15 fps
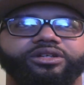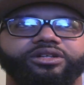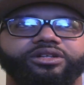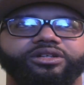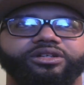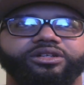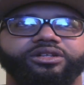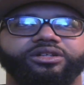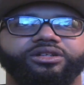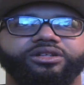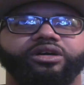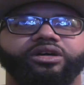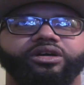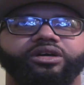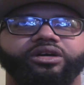
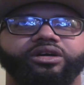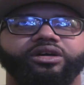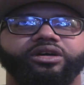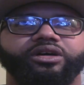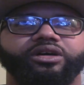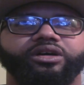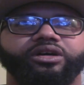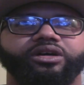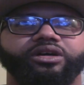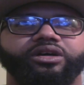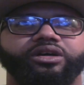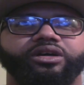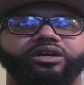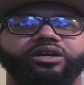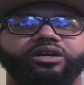
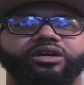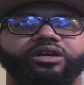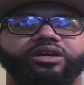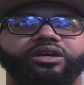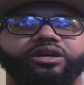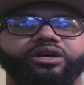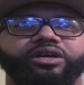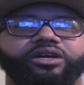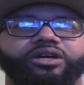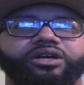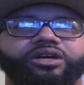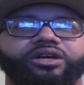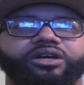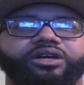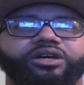
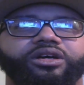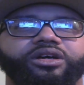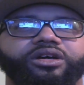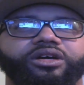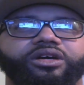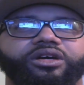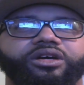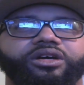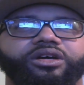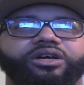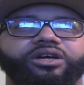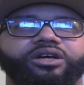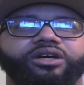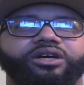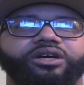
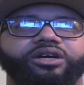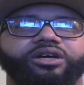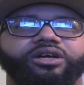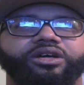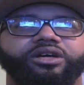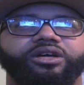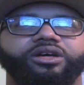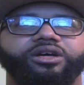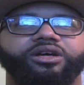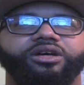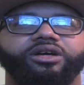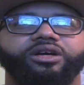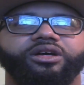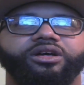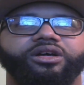
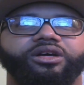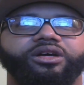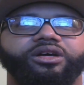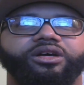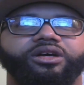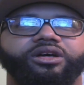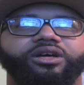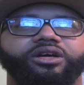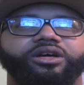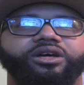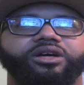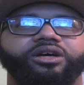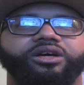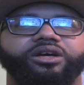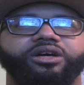
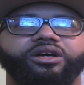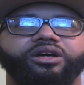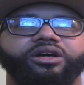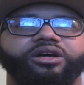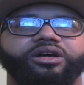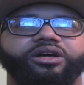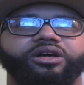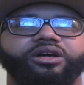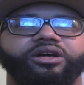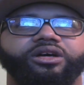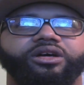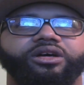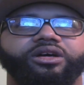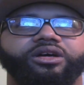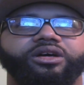
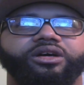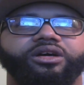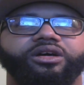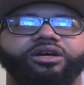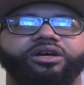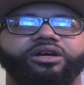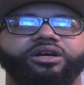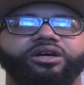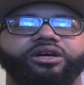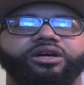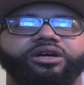(no one is talking)